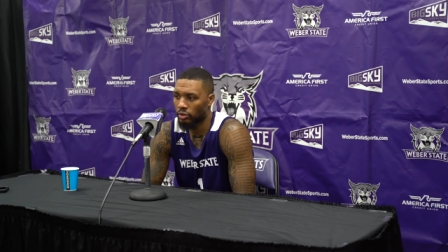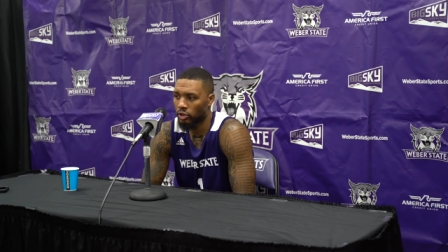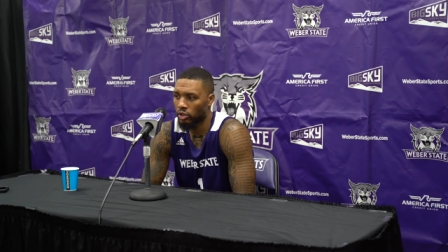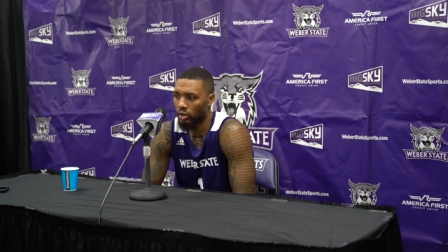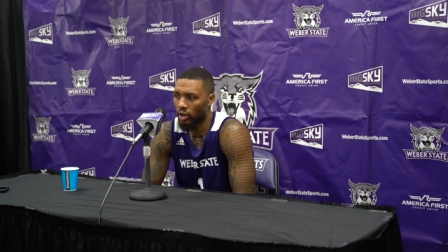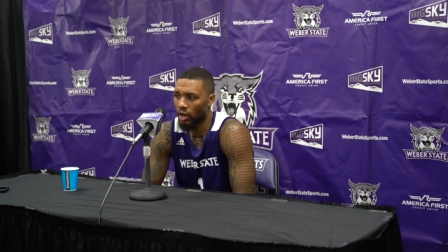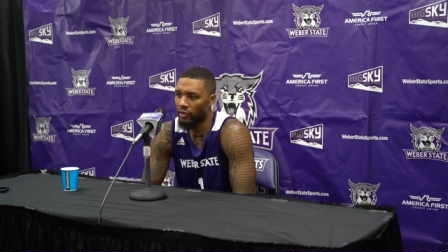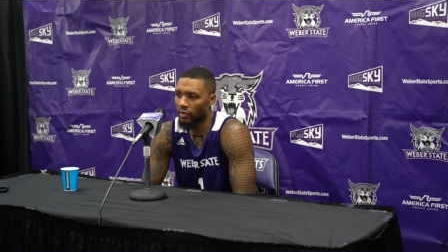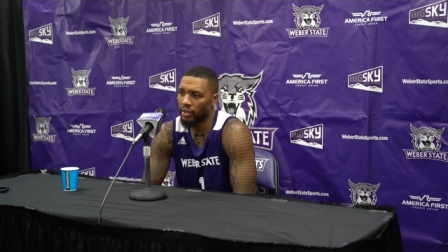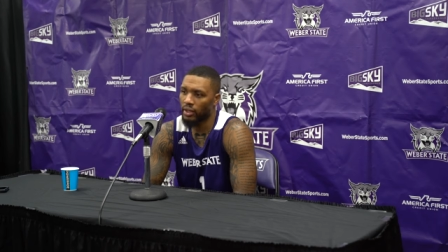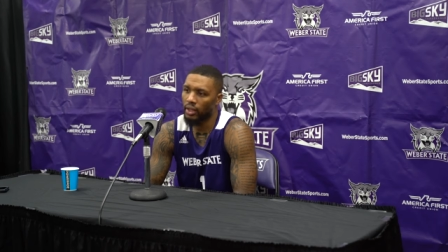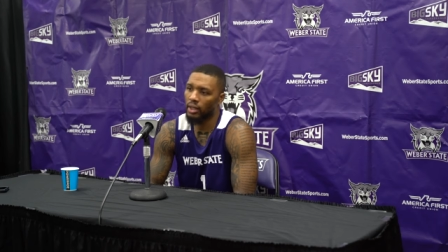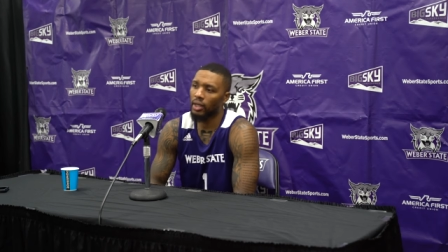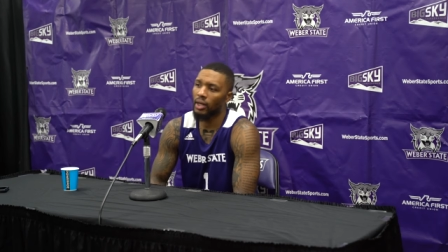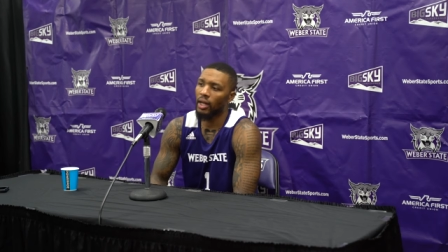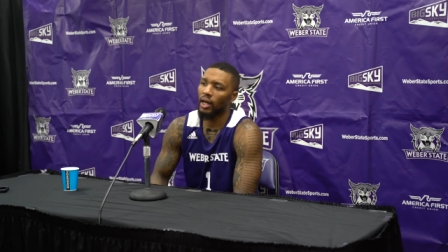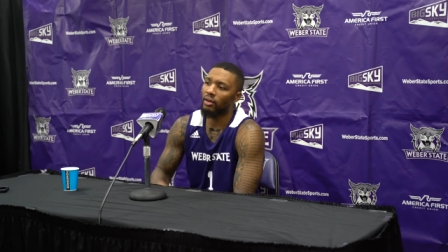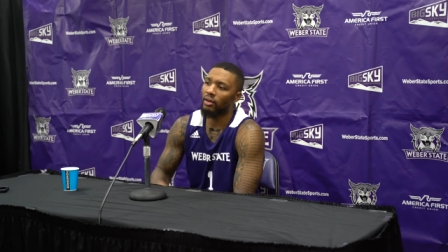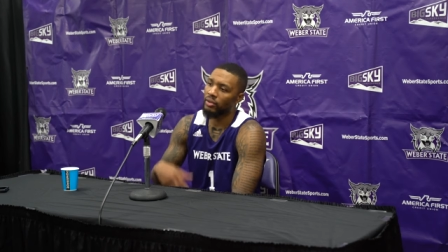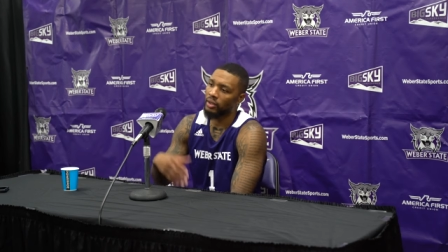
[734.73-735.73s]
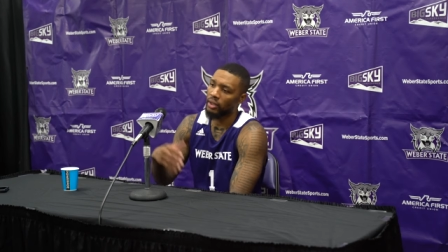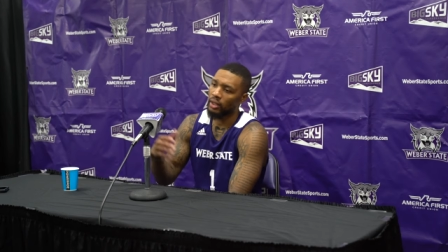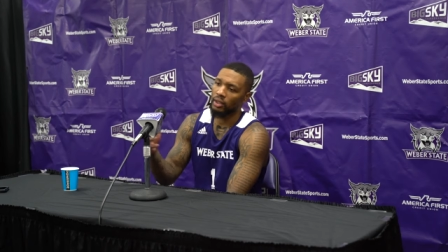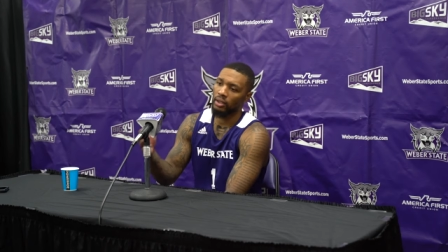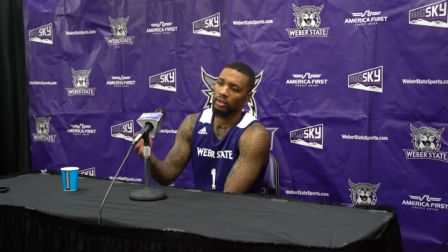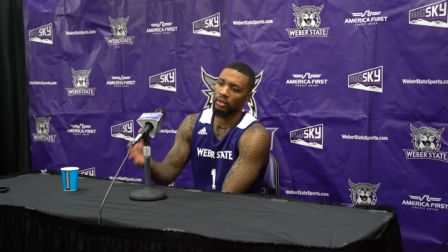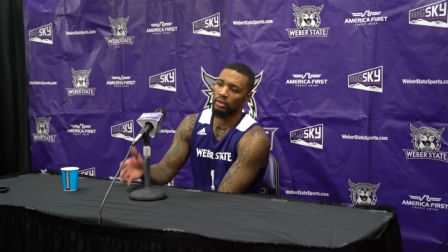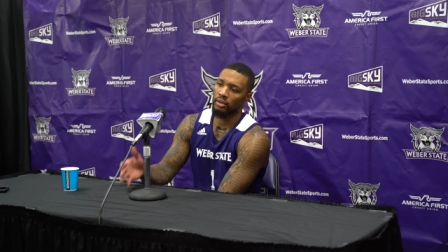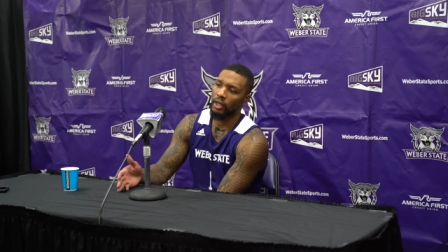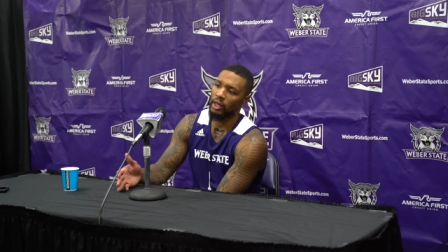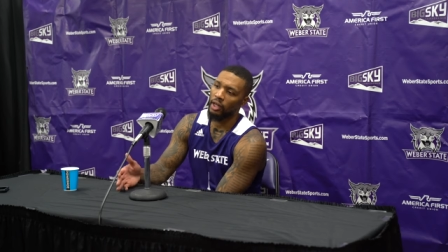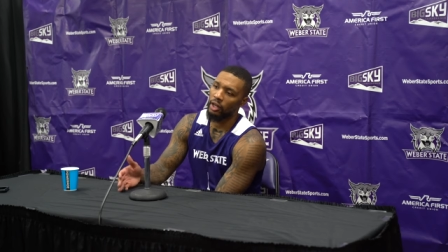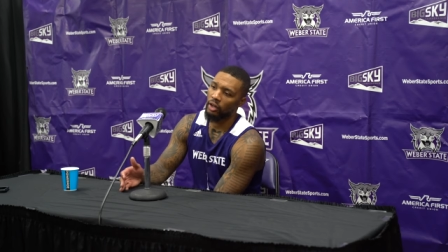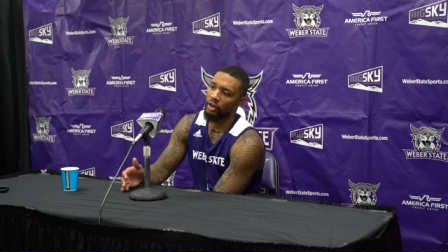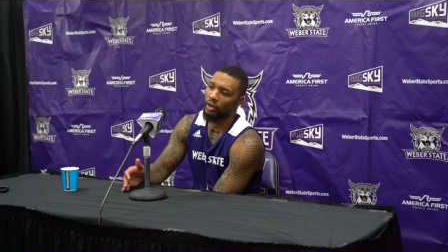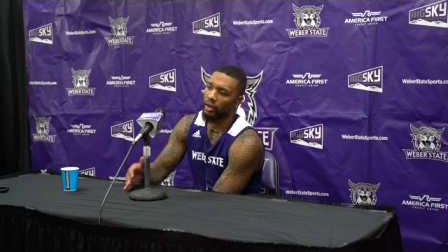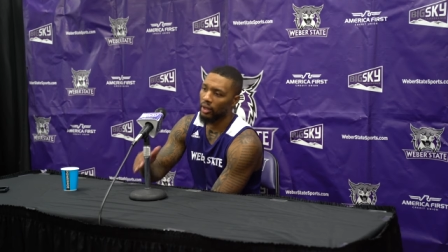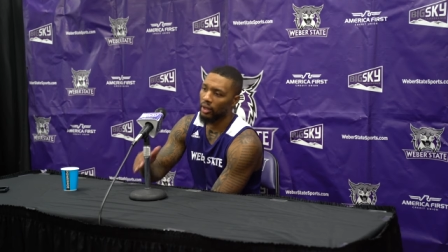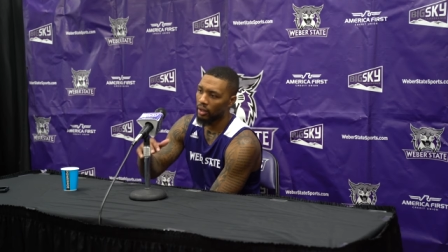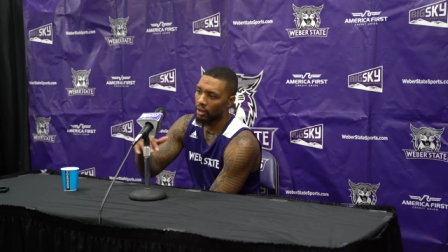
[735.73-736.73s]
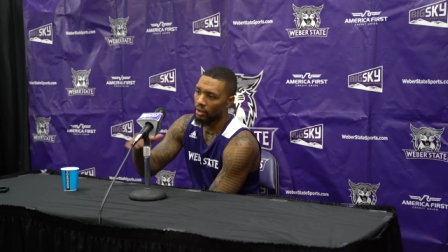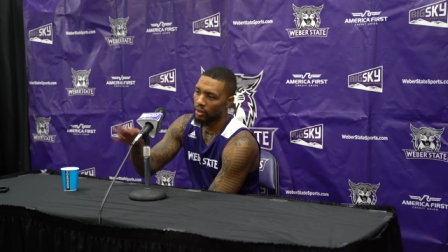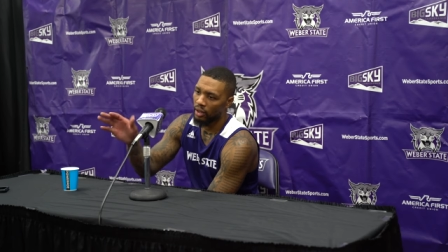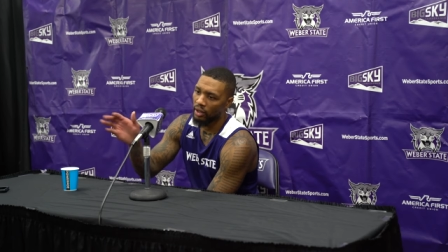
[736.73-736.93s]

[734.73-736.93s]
you know, everything that I've done here and,